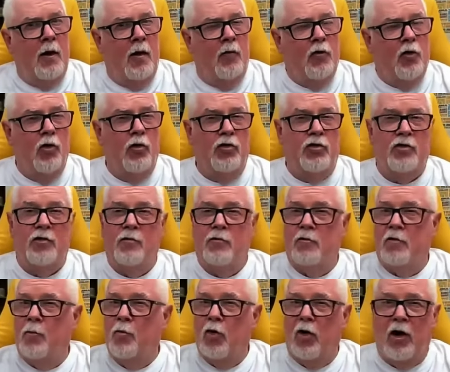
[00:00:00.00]
Of course,
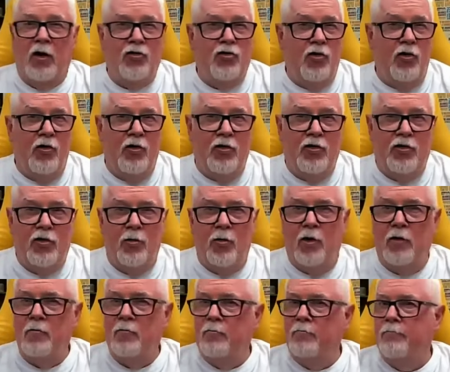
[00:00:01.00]
the more luxurious you
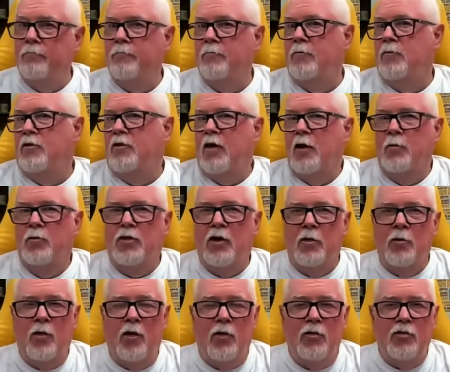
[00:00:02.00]
want, same as
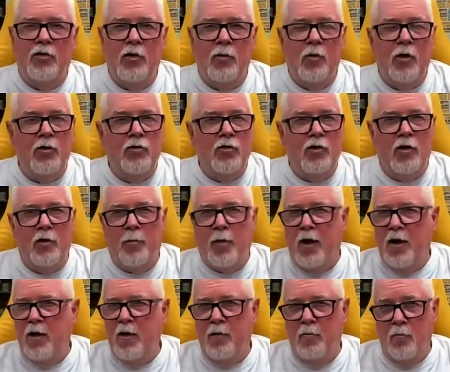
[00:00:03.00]
anywhere else in the world, you're going to
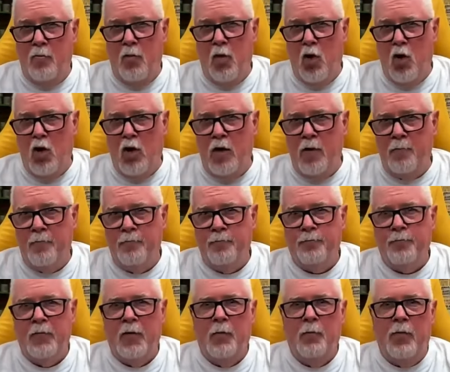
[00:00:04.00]
pay more.
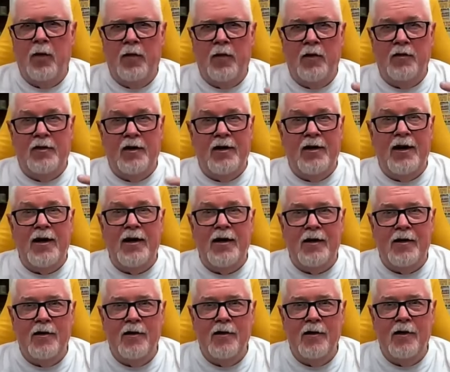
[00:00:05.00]
But there's a
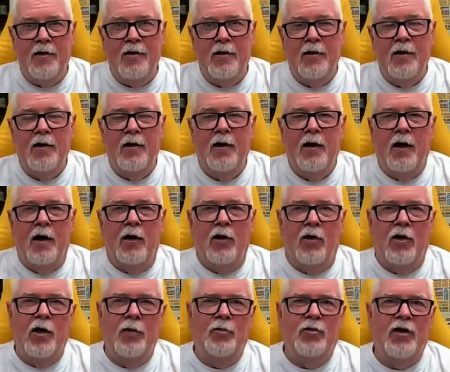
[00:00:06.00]
link, and I'll
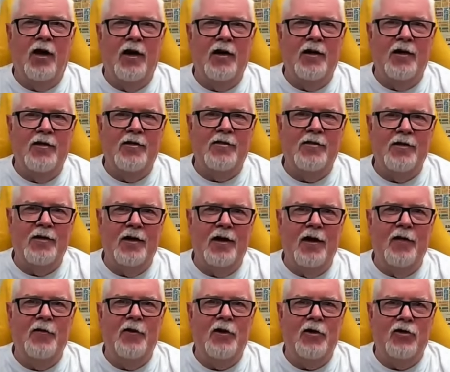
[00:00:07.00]
keep saying this,
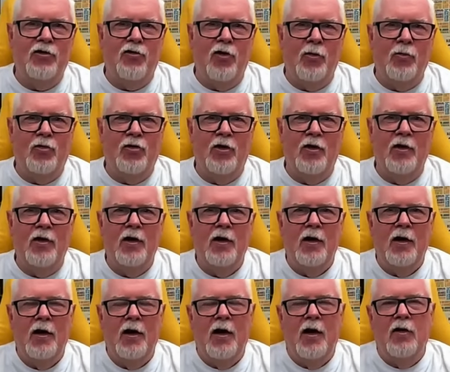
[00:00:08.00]
in the description
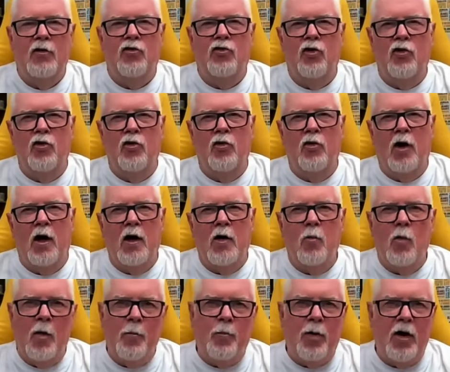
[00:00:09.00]
to a
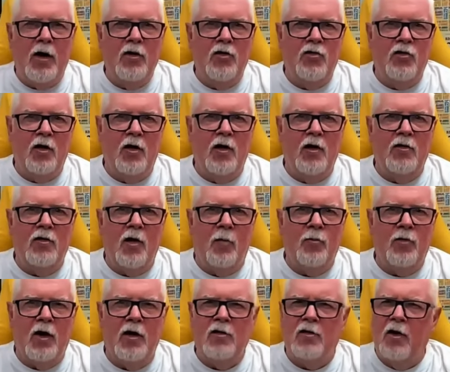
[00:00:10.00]
webpage that is
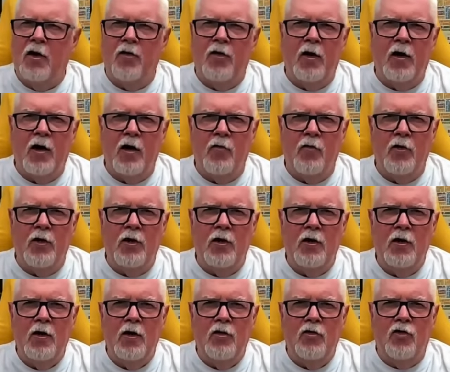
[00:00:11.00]
updated, I think, every
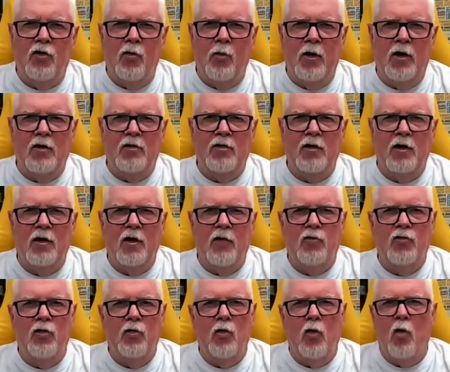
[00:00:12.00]
2 weeks that
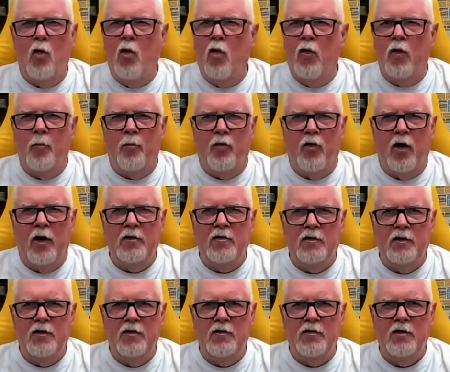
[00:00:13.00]
gives you all the
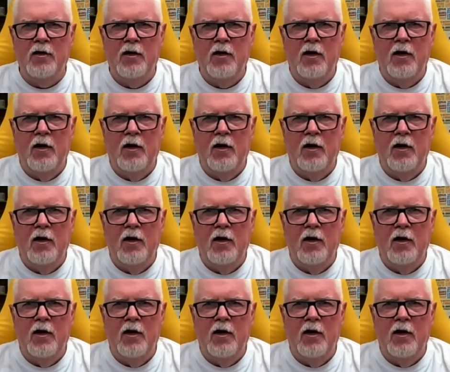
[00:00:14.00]
prices